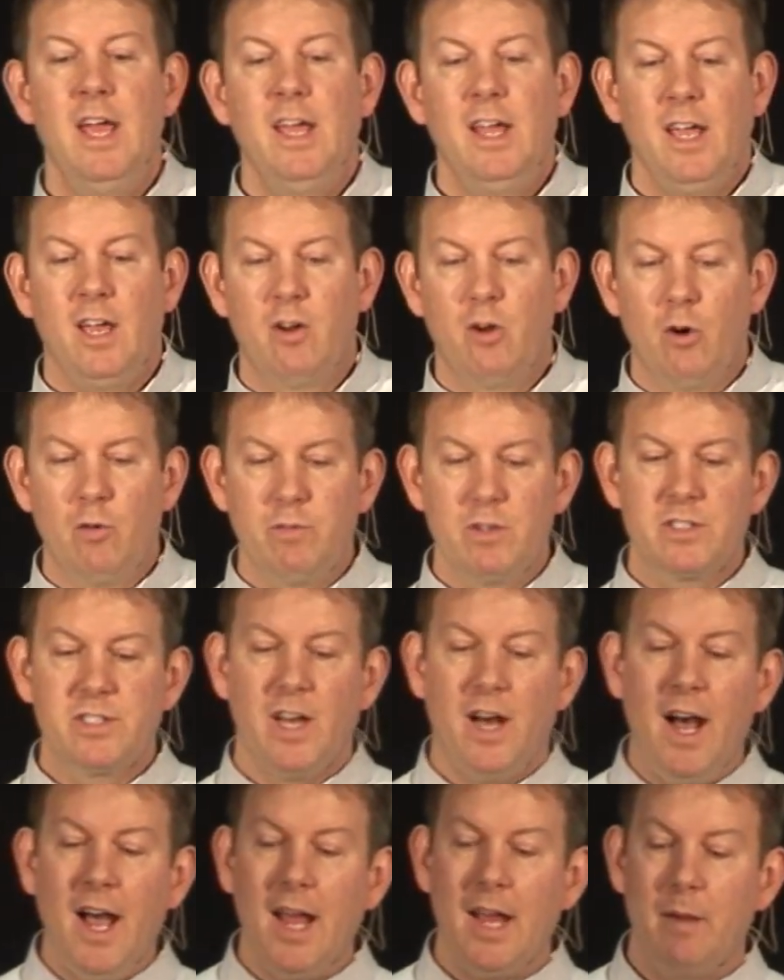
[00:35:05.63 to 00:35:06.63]
And over
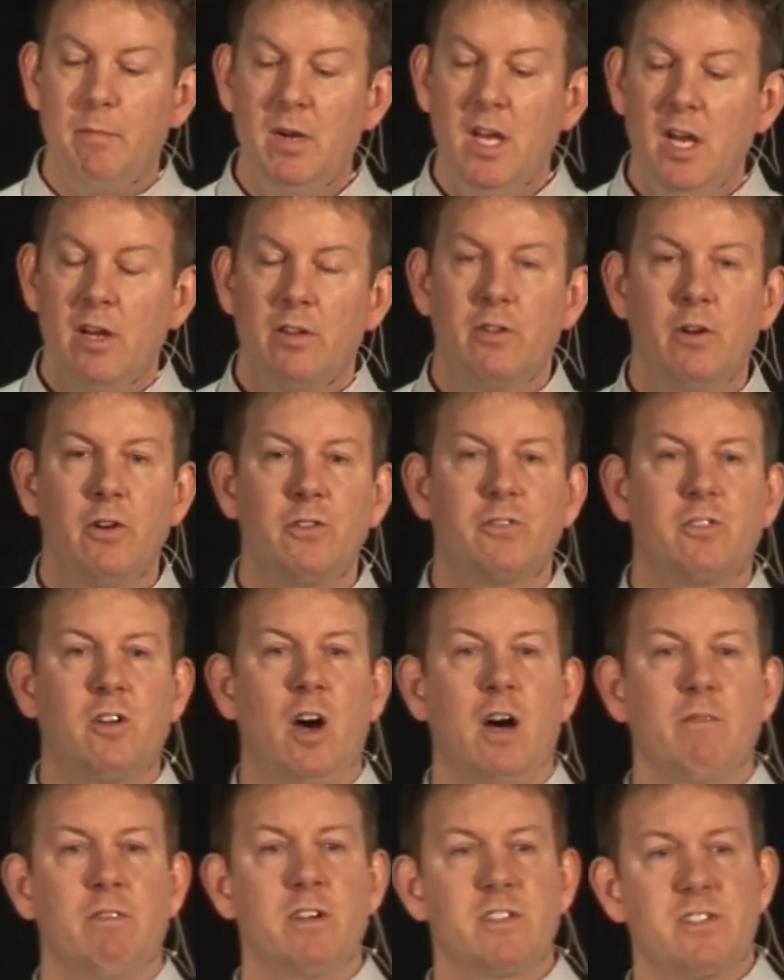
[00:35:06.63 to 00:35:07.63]
time, those
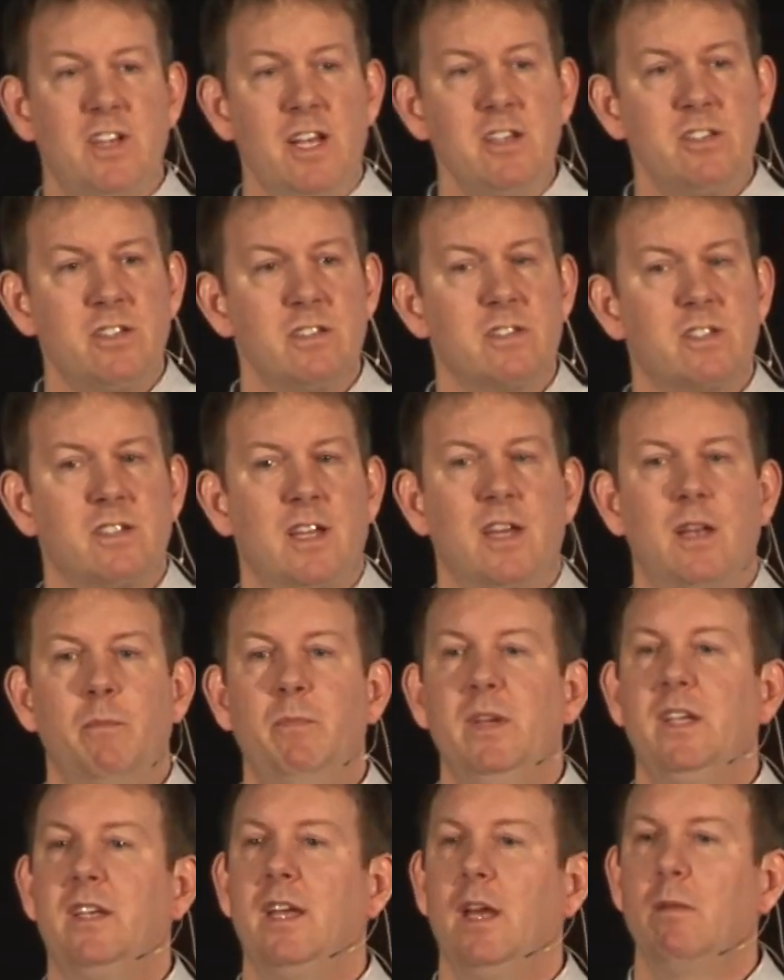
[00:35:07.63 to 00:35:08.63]
conversations then
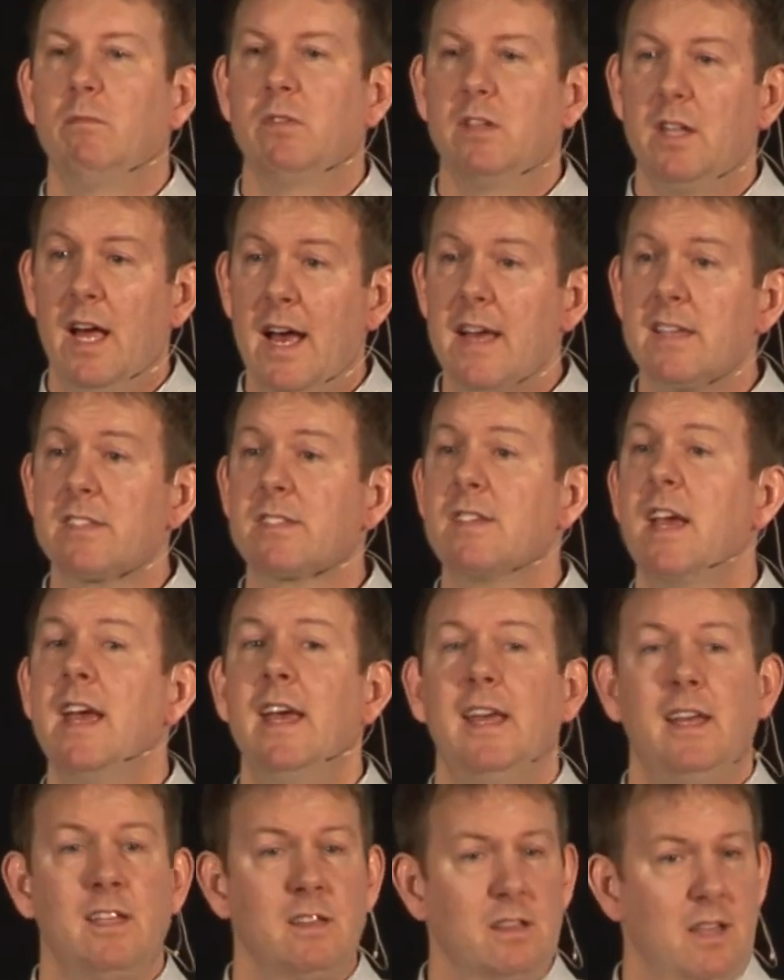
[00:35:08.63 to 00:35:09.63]
became less
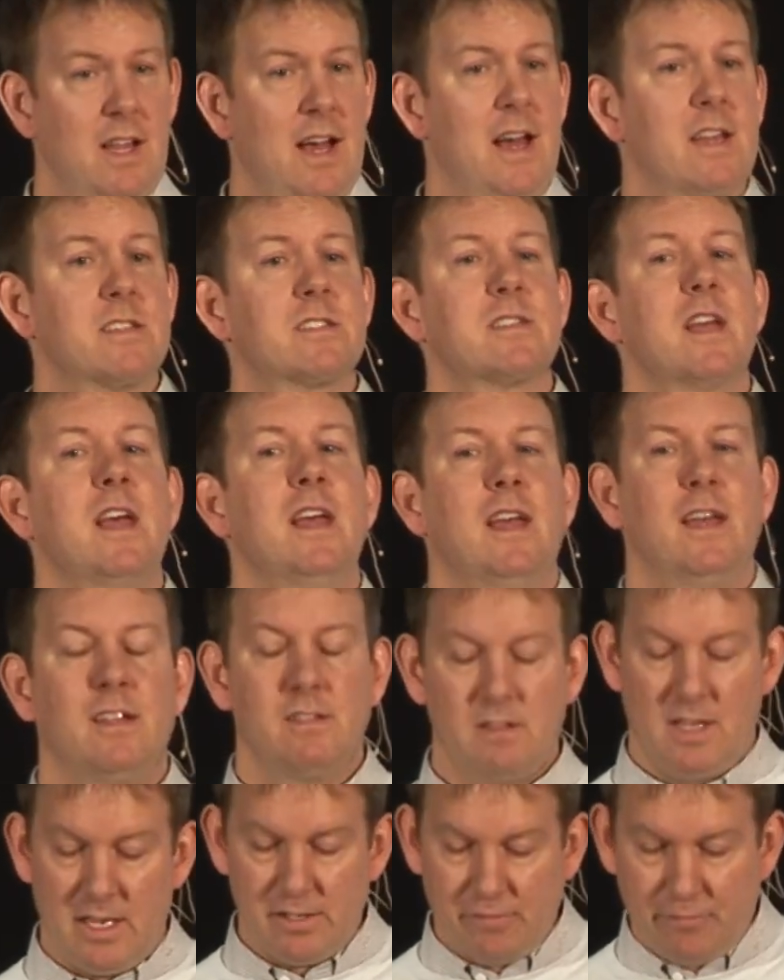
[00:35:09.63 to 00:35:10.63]
and less and
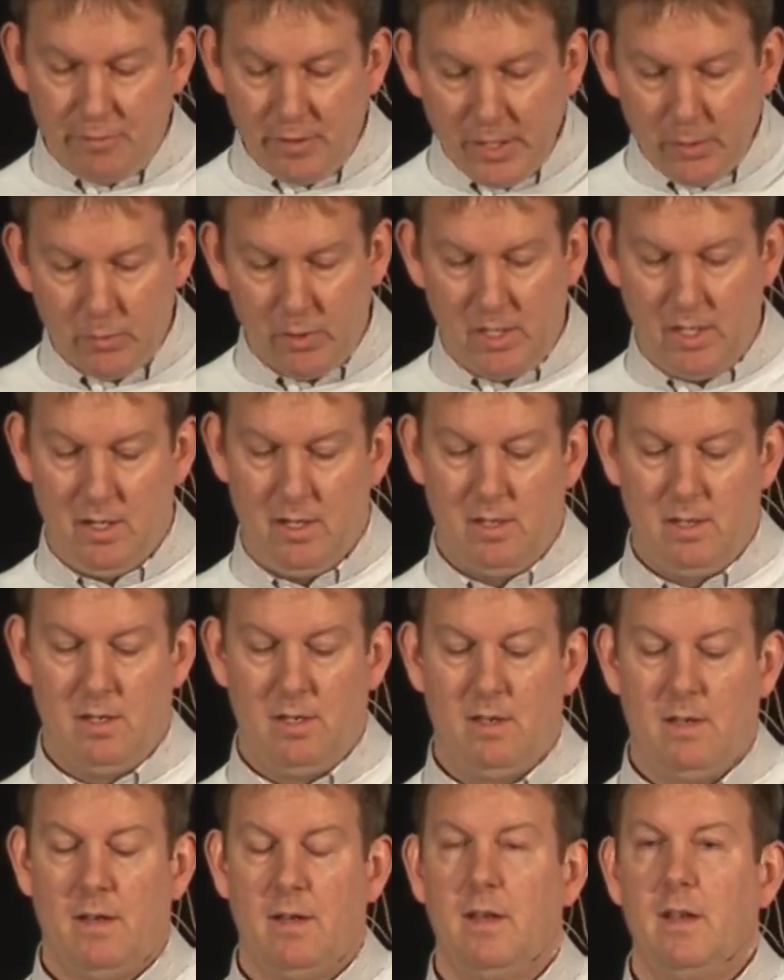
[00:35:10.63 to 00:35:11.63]
less frequent.
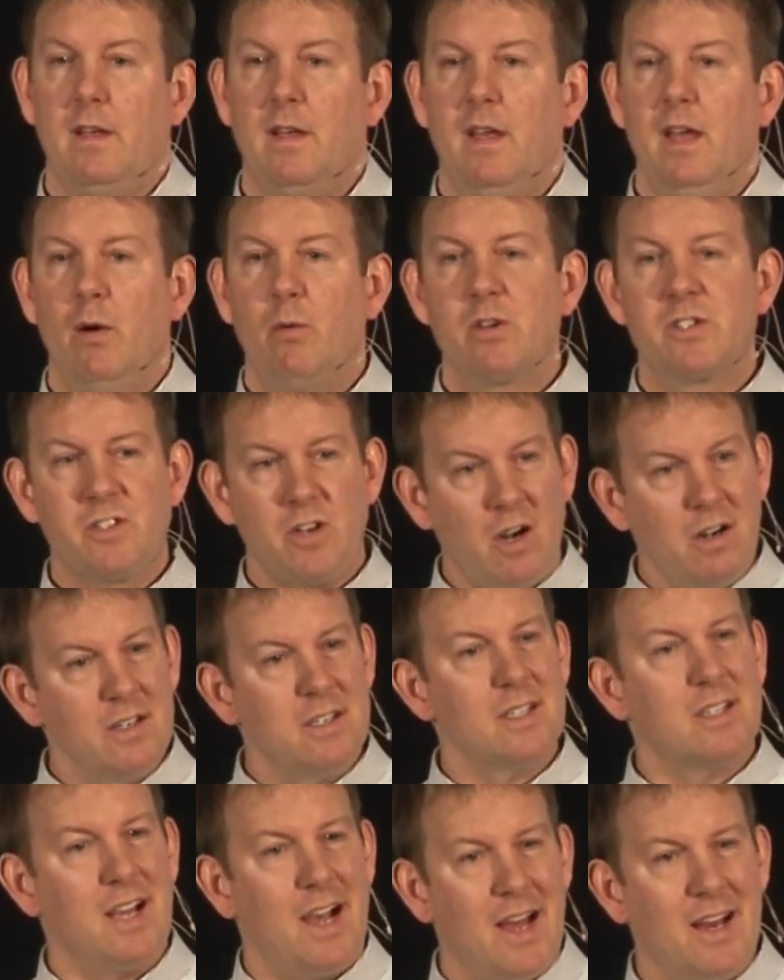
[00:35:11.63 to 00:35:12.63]
And we started
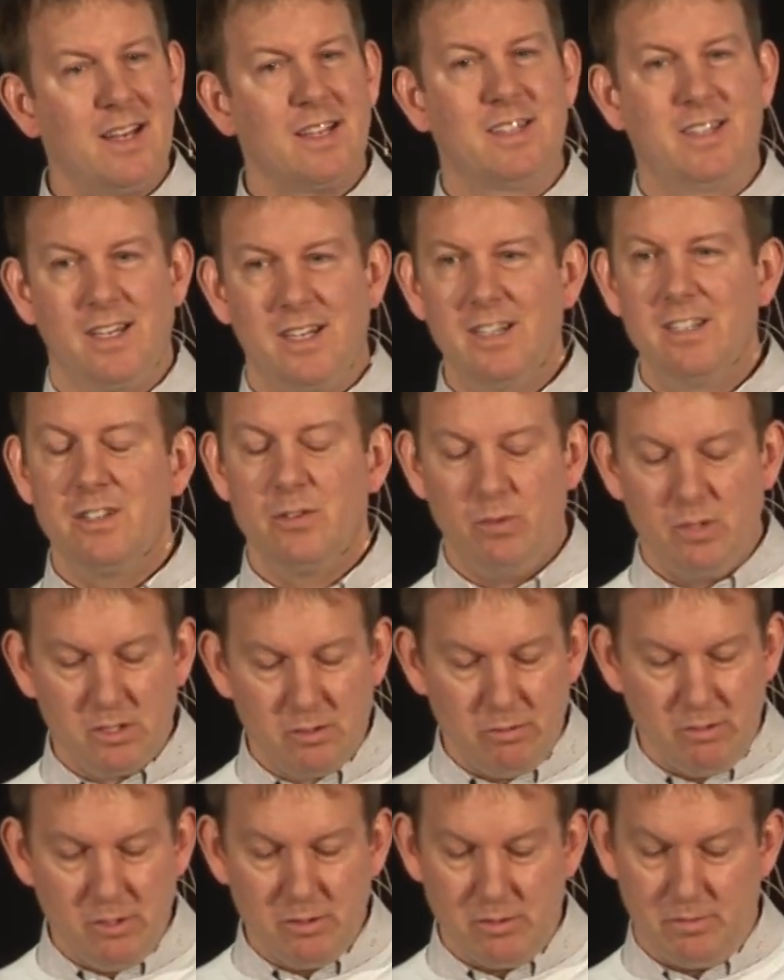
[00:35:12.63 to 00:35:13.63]
to kind of get into a
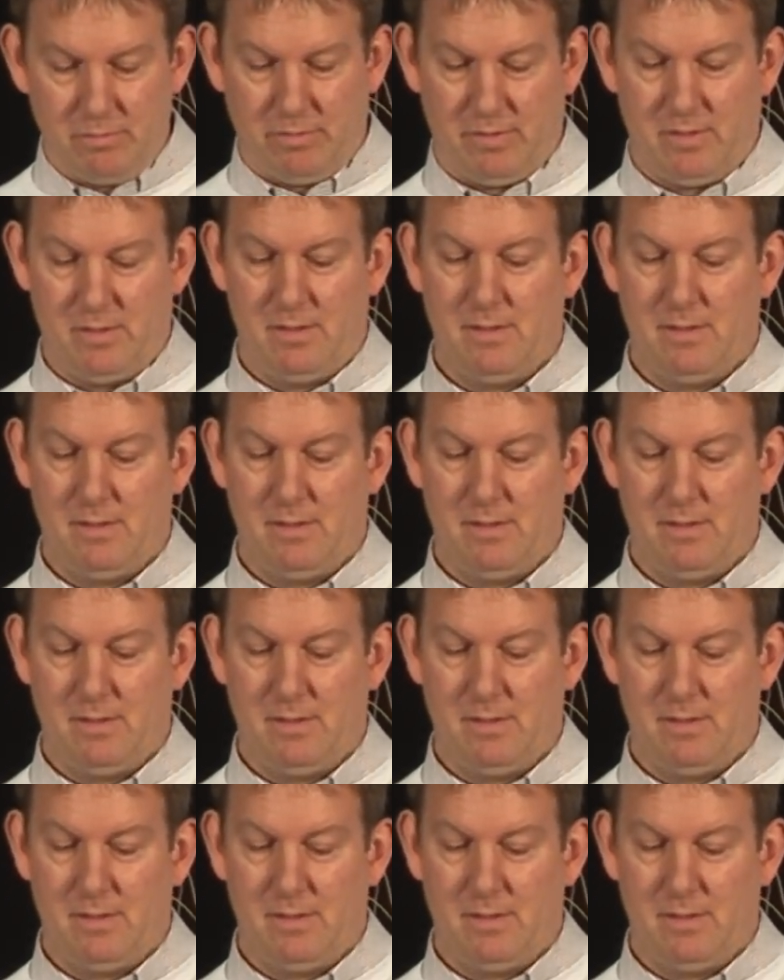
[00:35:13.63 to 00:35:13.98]
groove.